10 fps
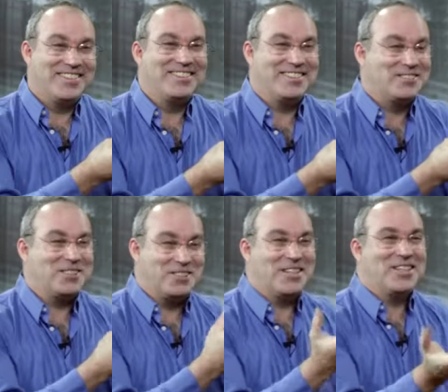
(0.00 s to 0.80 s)
Here's
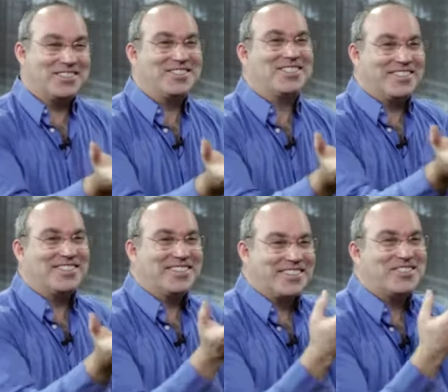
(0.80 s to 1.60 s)
a
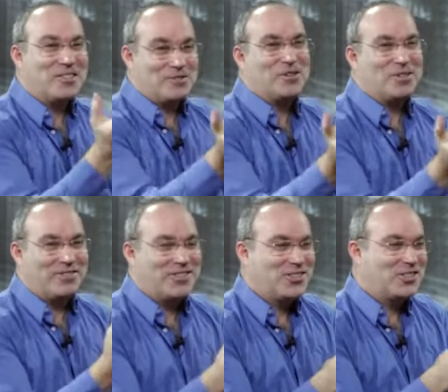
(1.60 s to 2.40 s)
term from the
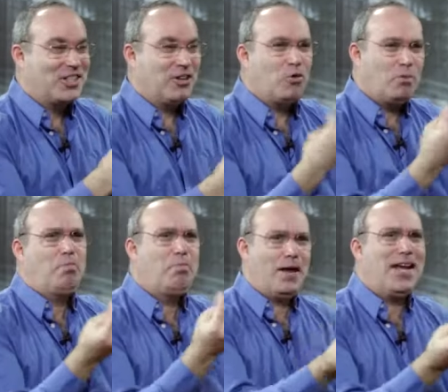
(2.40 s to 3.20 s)
Venture Challenge.
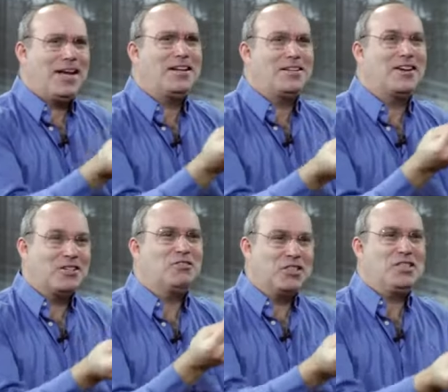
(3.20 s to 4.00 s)
What pain are
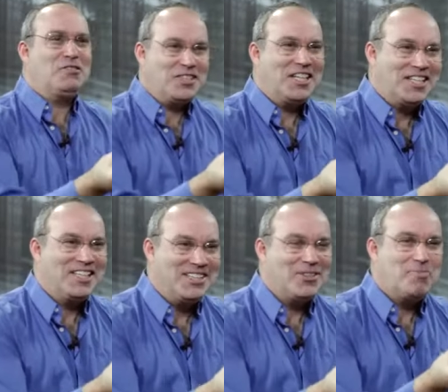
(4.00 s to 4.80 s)
you alleviating?
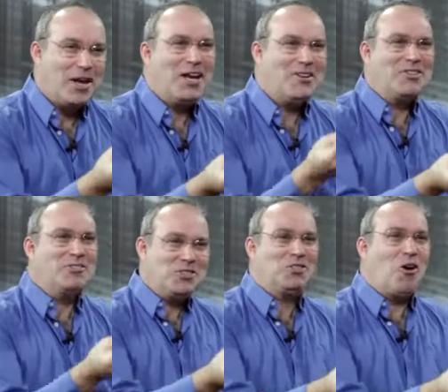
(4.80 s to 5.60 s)
What pain are you
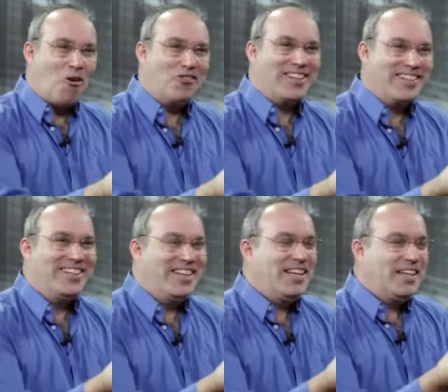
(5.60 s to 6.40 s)
solving?
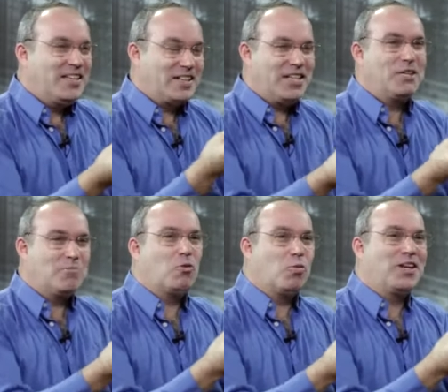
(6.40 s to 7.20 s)
Think
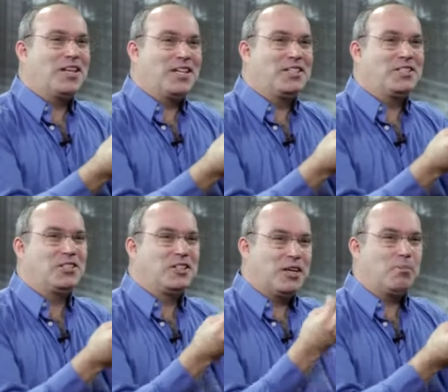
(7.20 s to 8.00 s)
about what it is
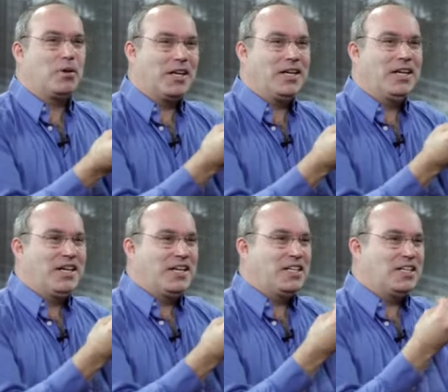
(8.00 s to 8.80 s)
your company
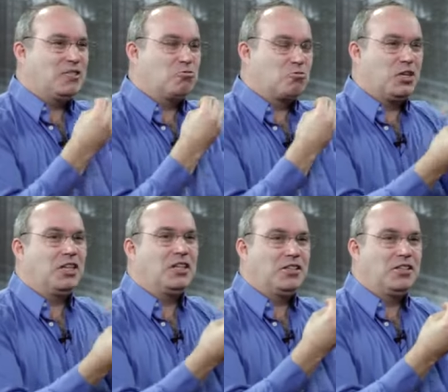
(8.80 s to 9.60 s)
is
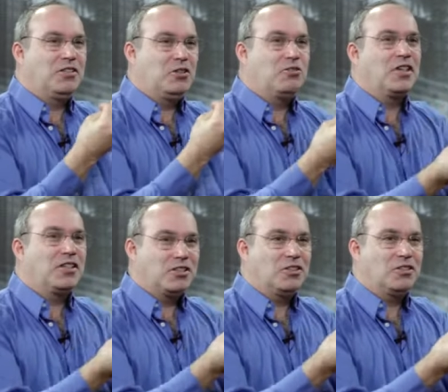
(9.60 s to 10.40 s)
really doing
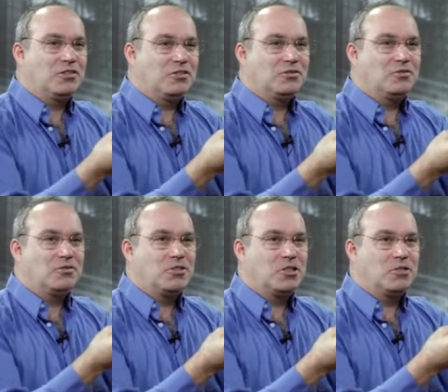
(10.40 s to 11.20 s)
to
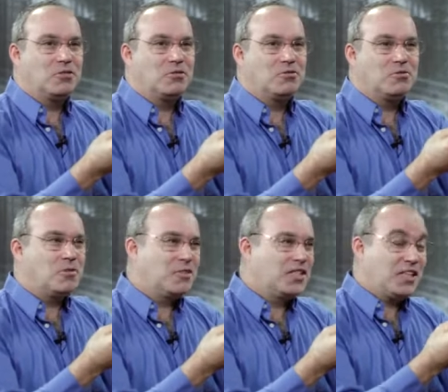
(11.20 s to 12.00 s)

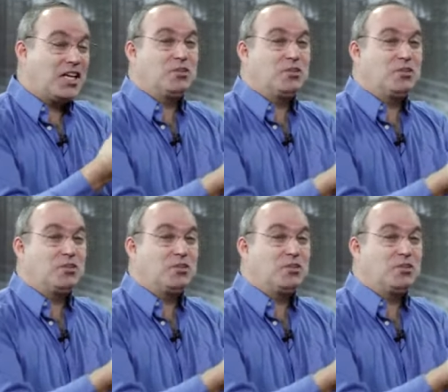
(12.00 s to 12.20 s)
entice